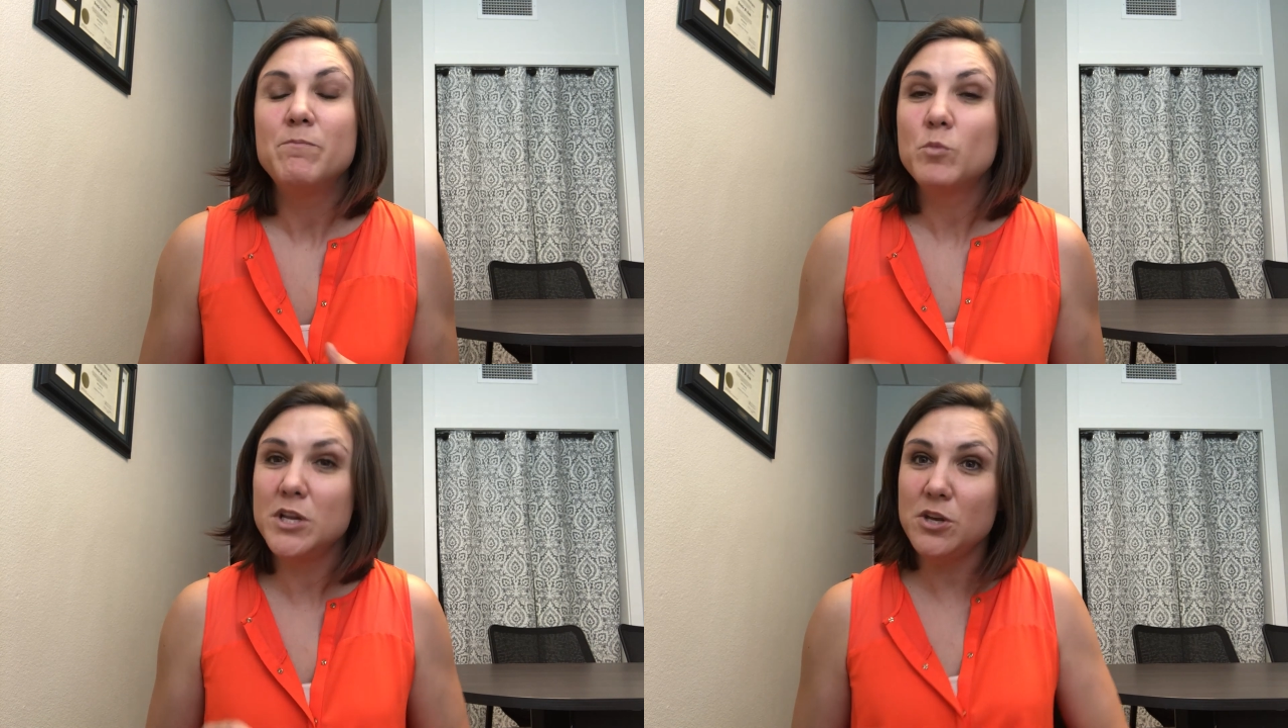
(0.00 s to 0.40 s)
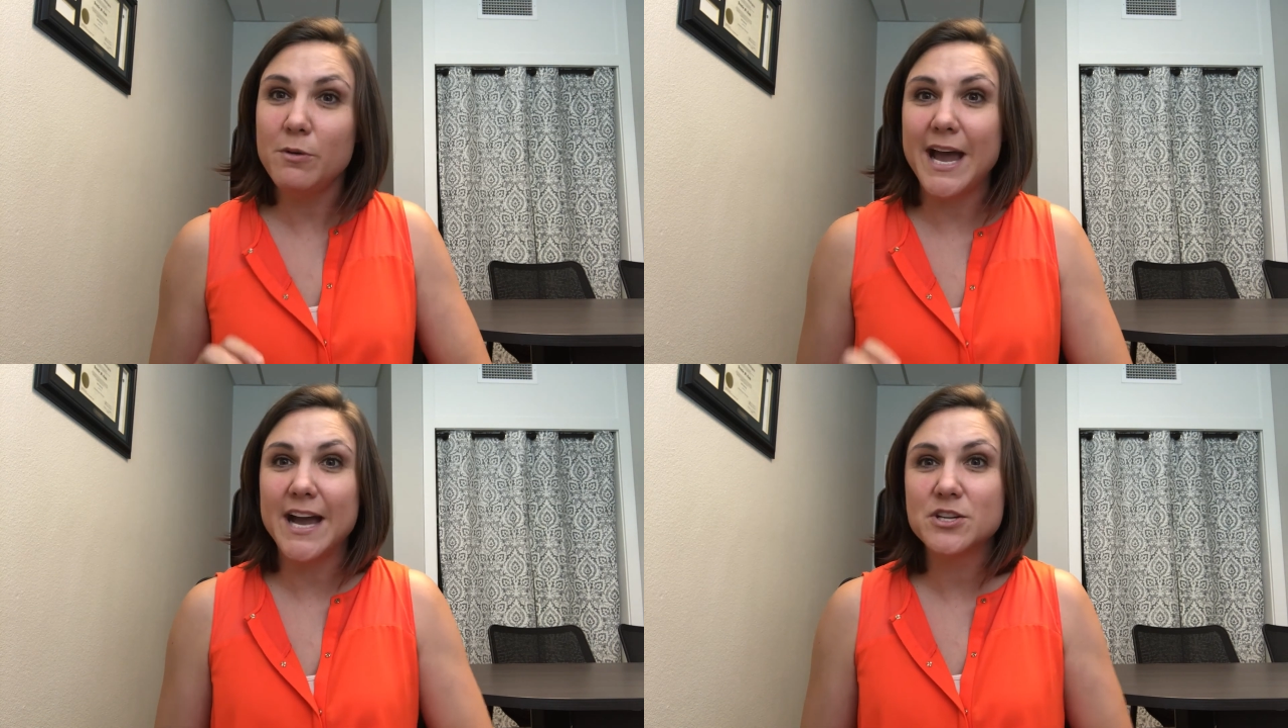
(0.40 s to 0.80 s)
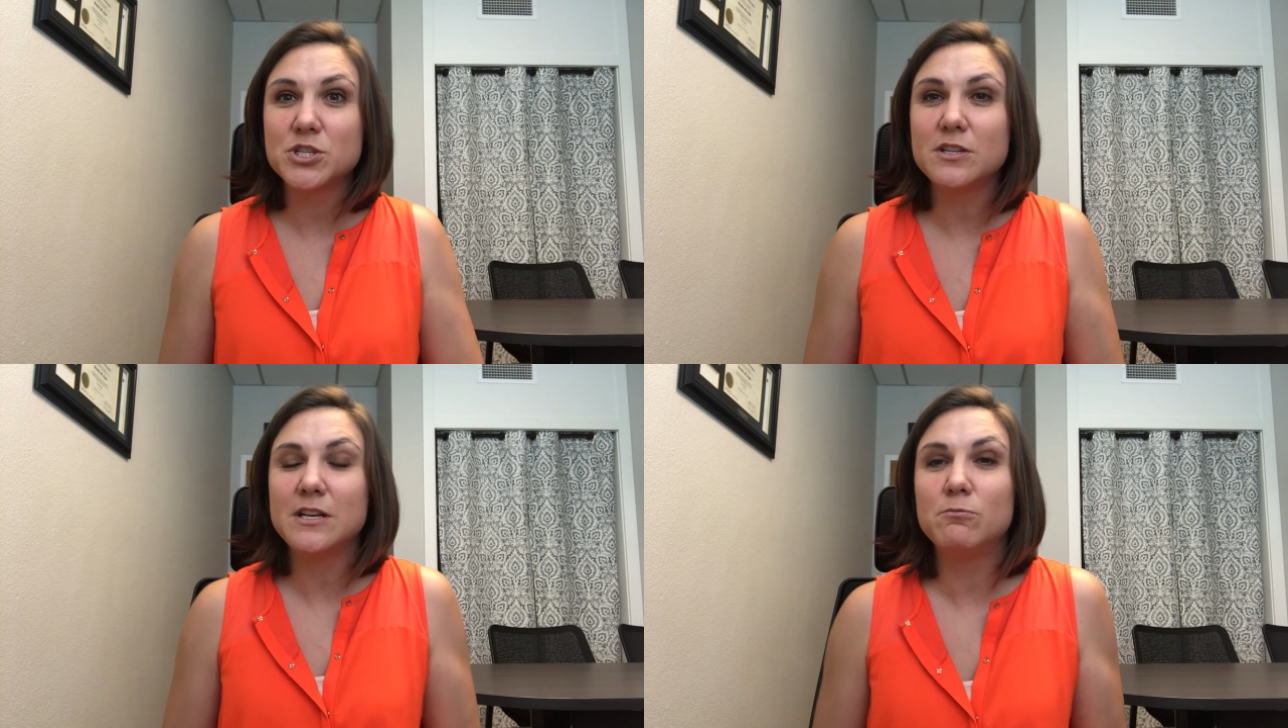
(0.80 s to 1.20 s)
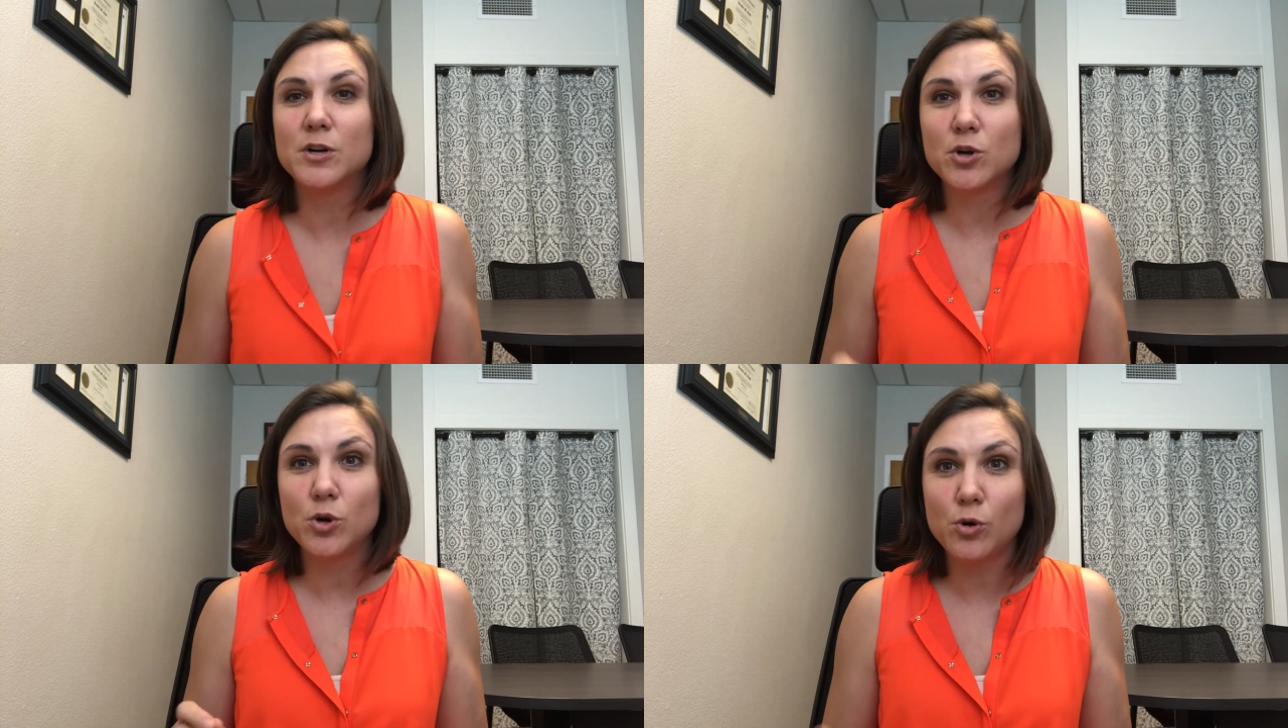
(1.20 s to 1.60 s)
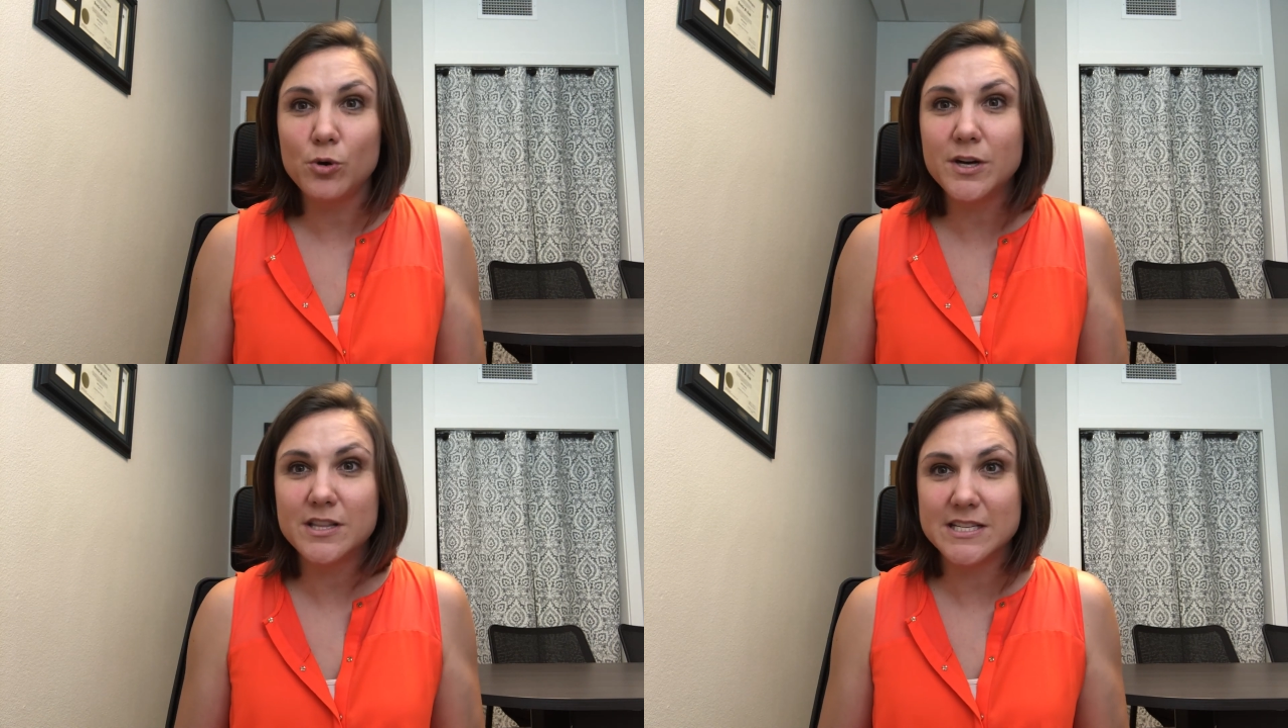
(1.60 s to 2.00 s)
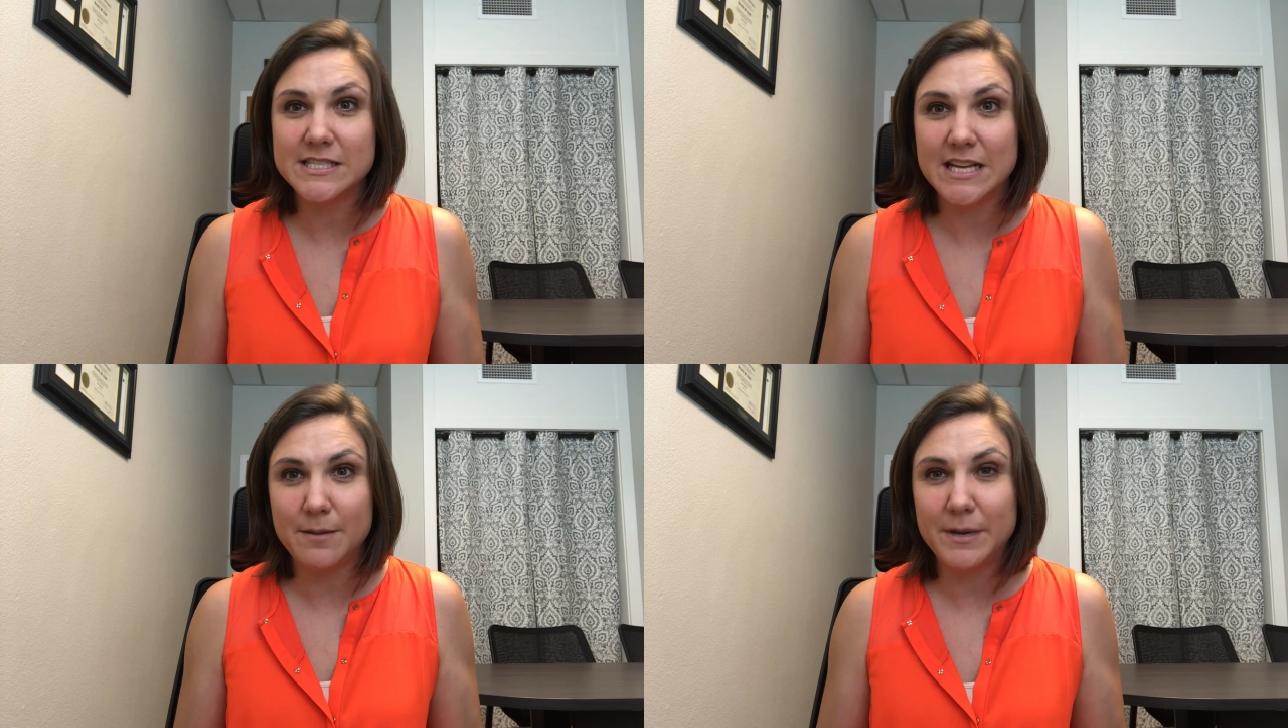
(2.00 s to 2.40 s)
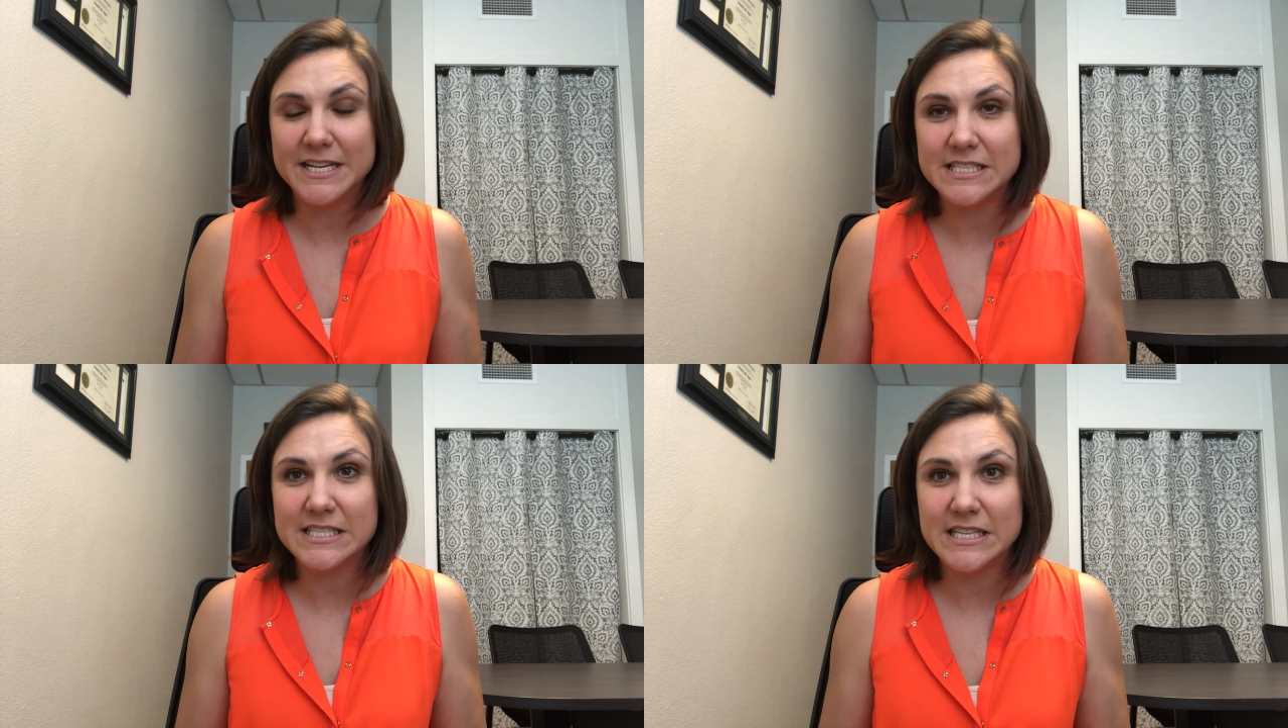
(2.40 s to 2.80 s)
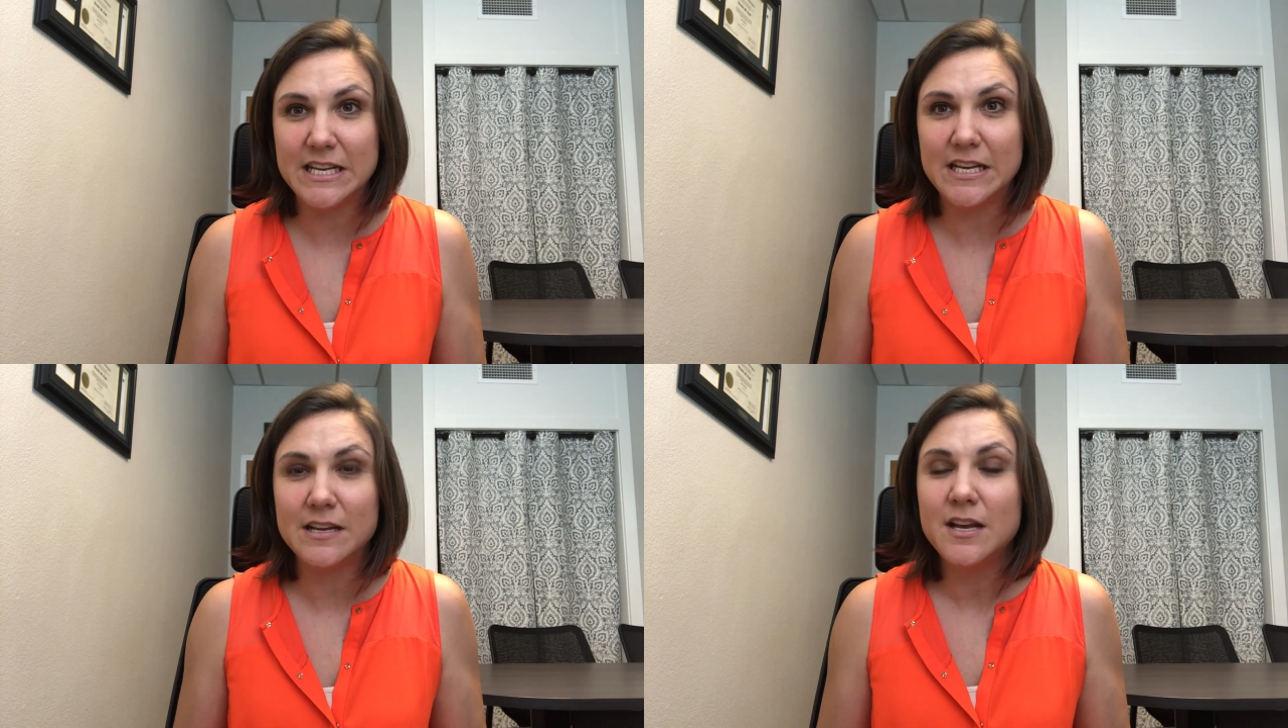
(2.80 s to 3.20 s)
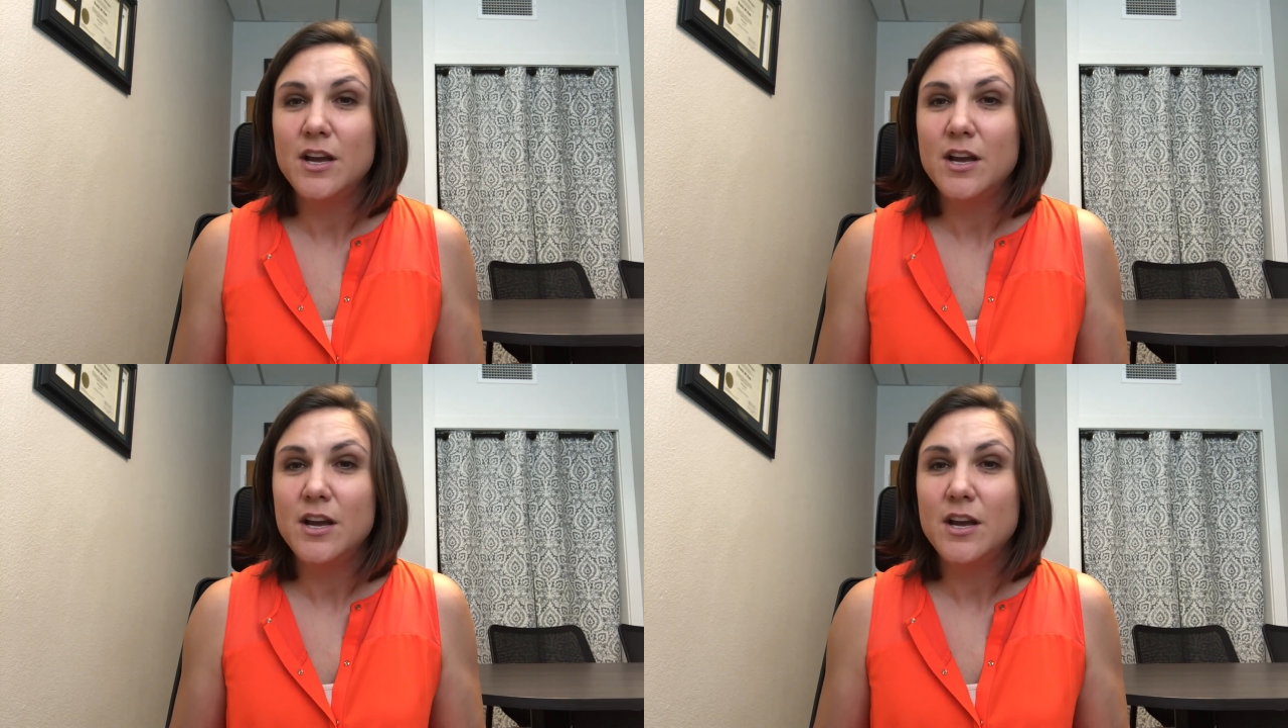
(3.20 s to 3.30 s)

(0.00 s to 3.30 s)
When you actually record this MIC,